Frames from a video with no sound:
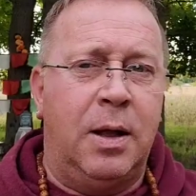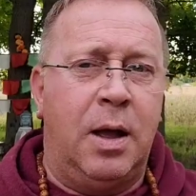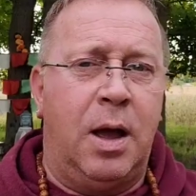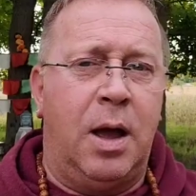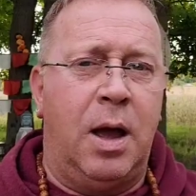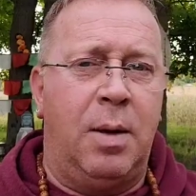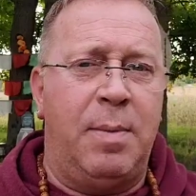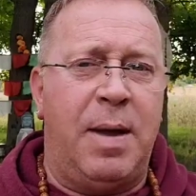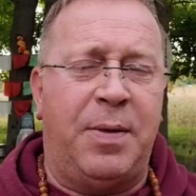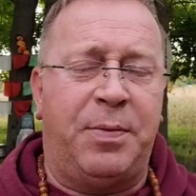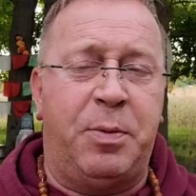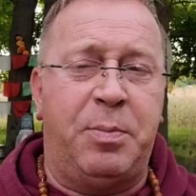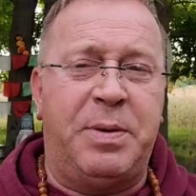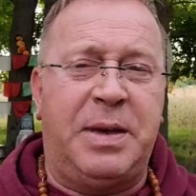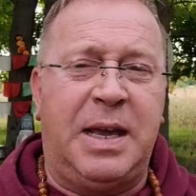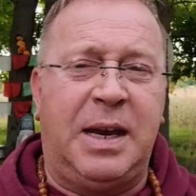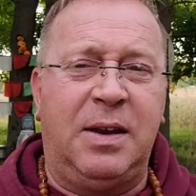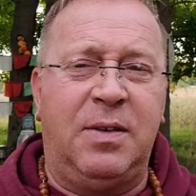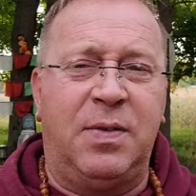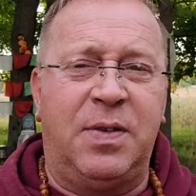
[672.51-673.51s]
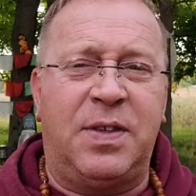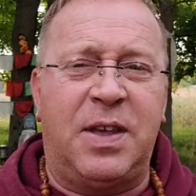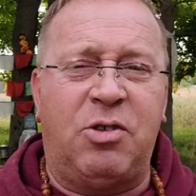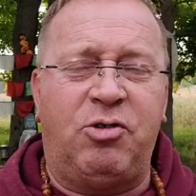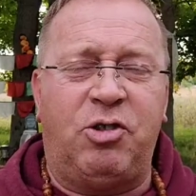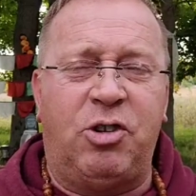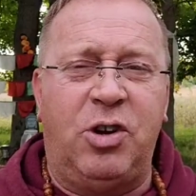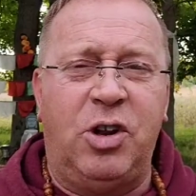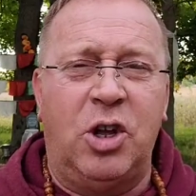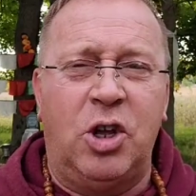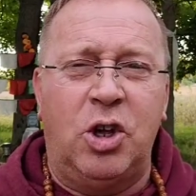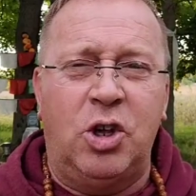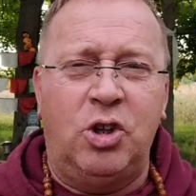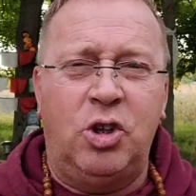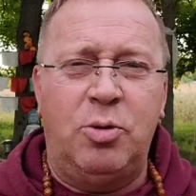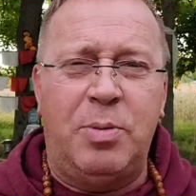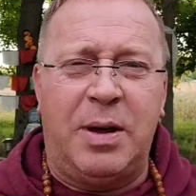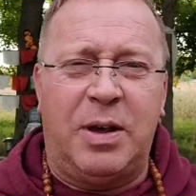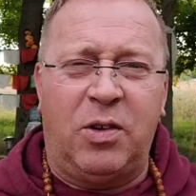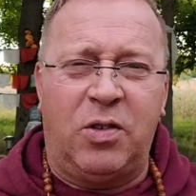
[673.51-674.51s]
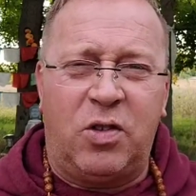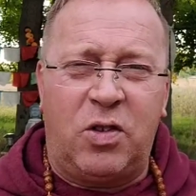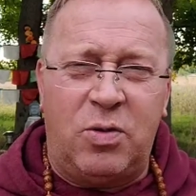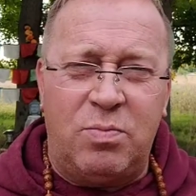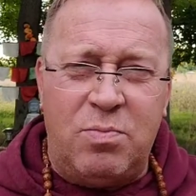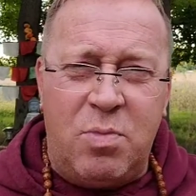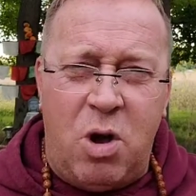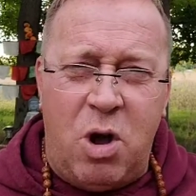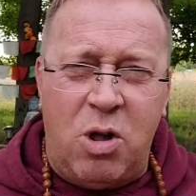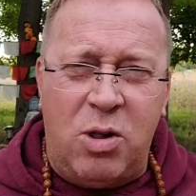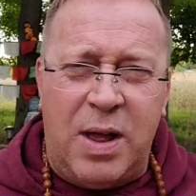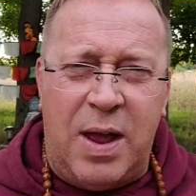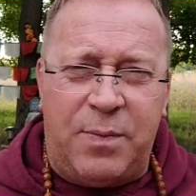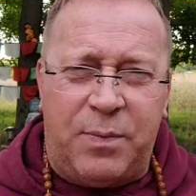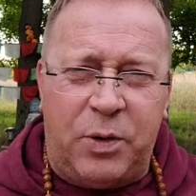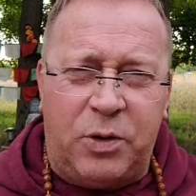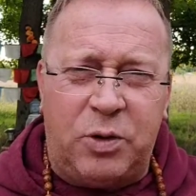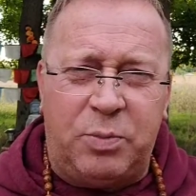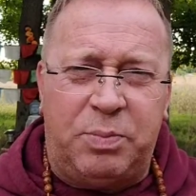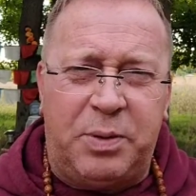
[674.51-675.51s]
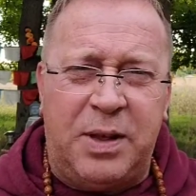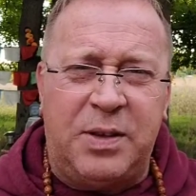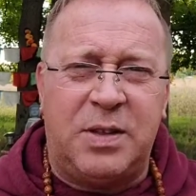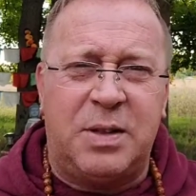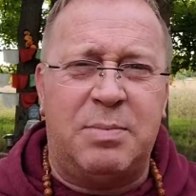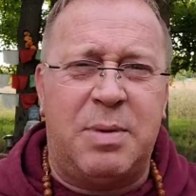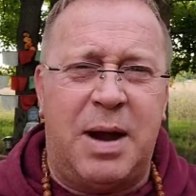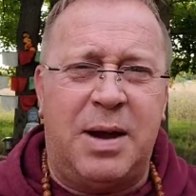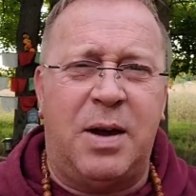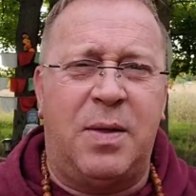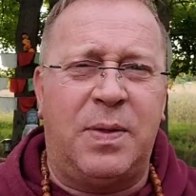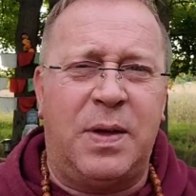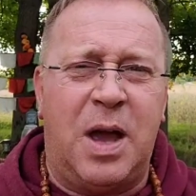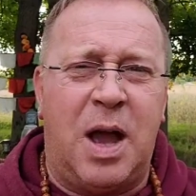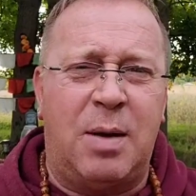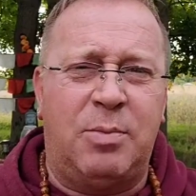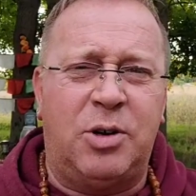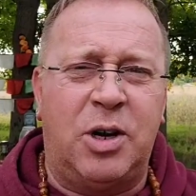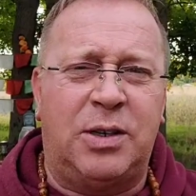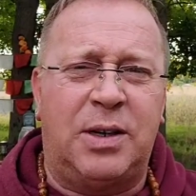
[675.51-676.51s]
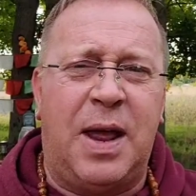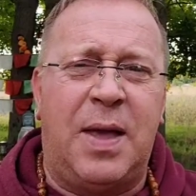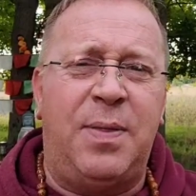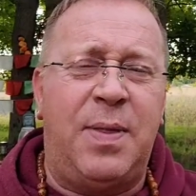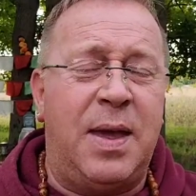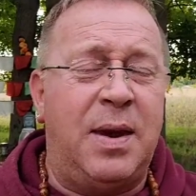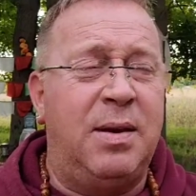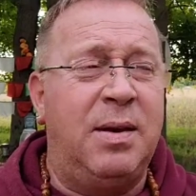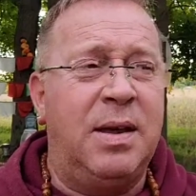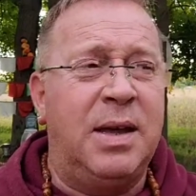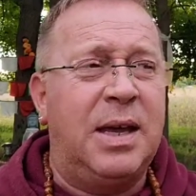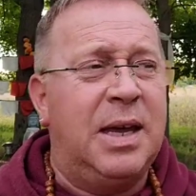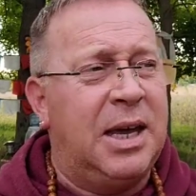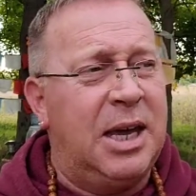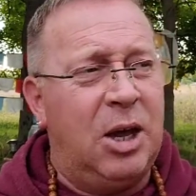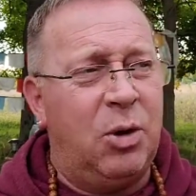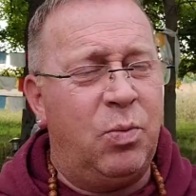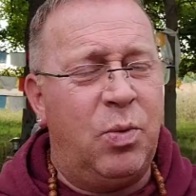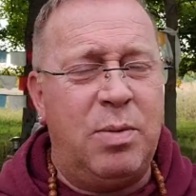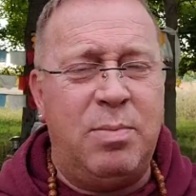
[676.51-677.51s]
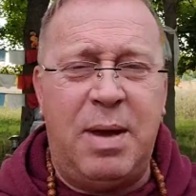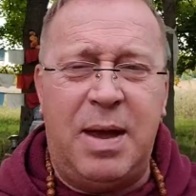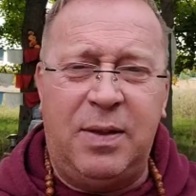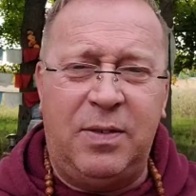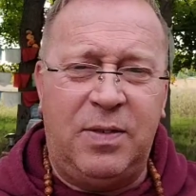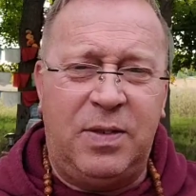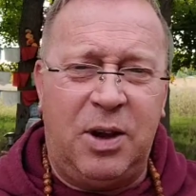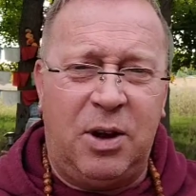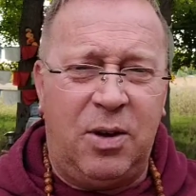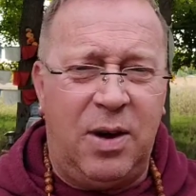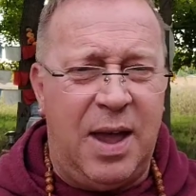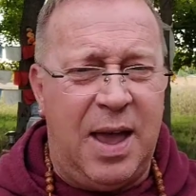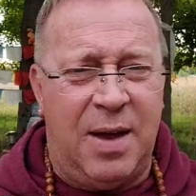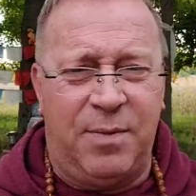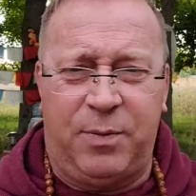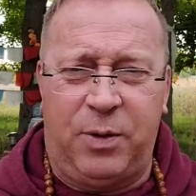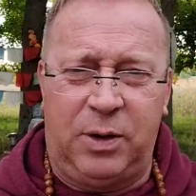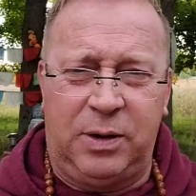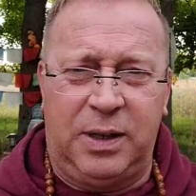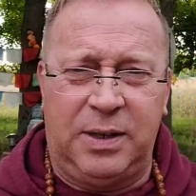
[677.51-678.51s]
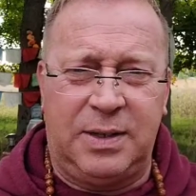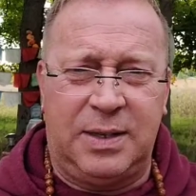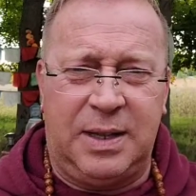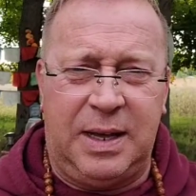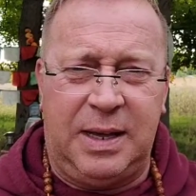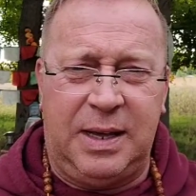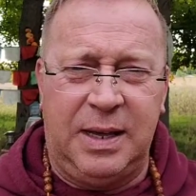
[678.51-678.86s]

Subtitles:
At the beginning of the session, you make a small effort to place the mind on the object, and then it remains there effortlessly.